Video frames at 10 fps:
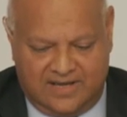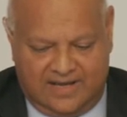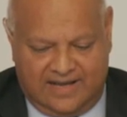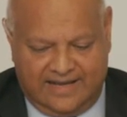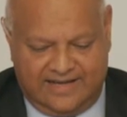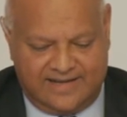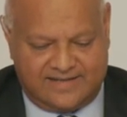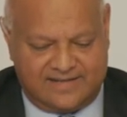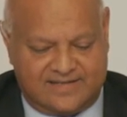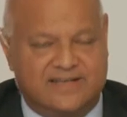
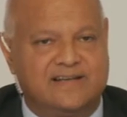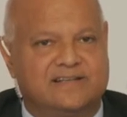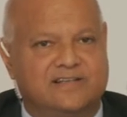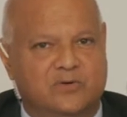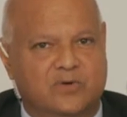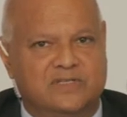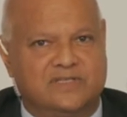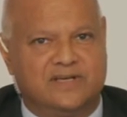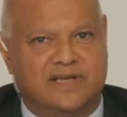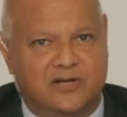highlighted a tilt towards
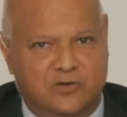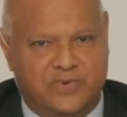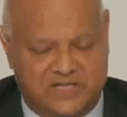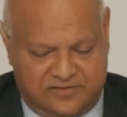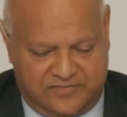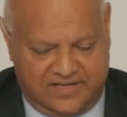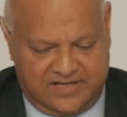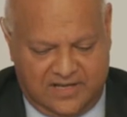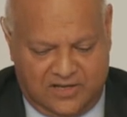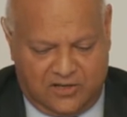the Indo-Pacific,
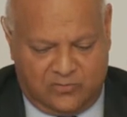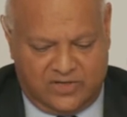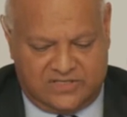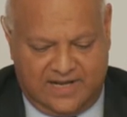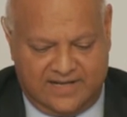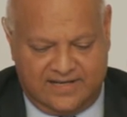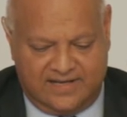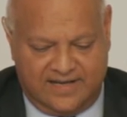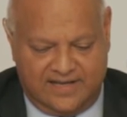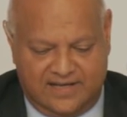with China,
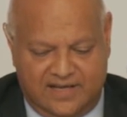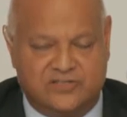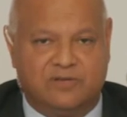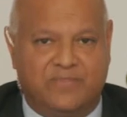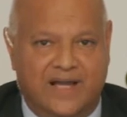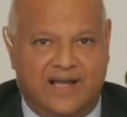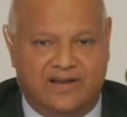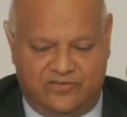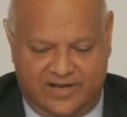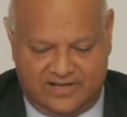India, and
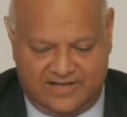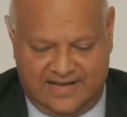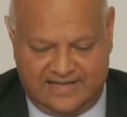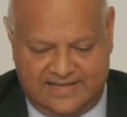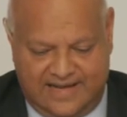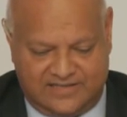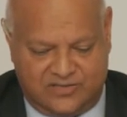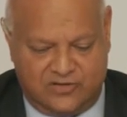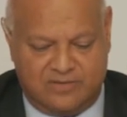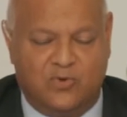Japan recognized as the
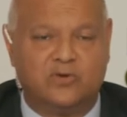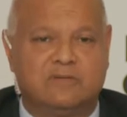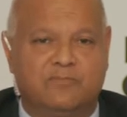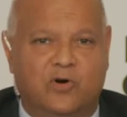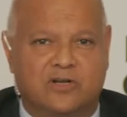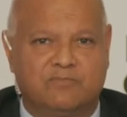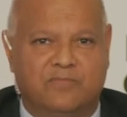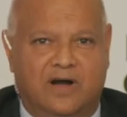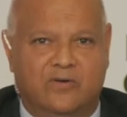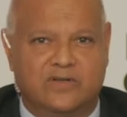three most important
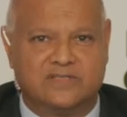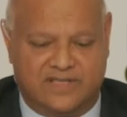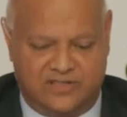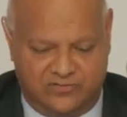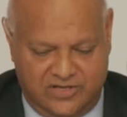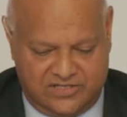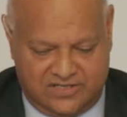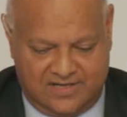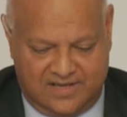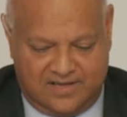powers in the
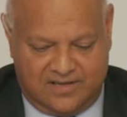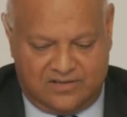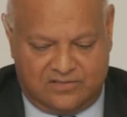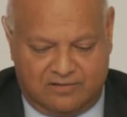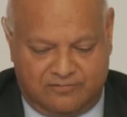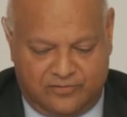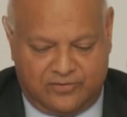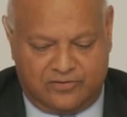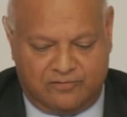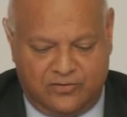region. The
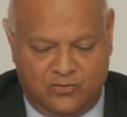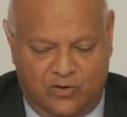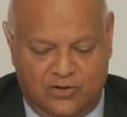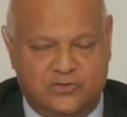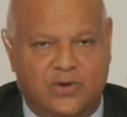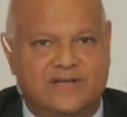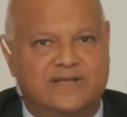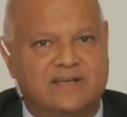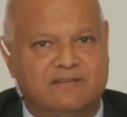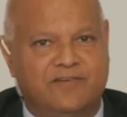review also
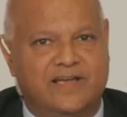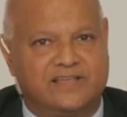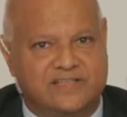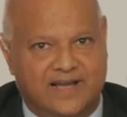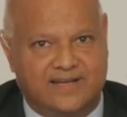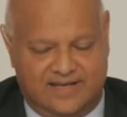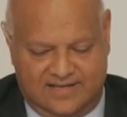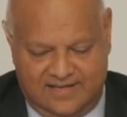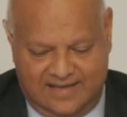identified China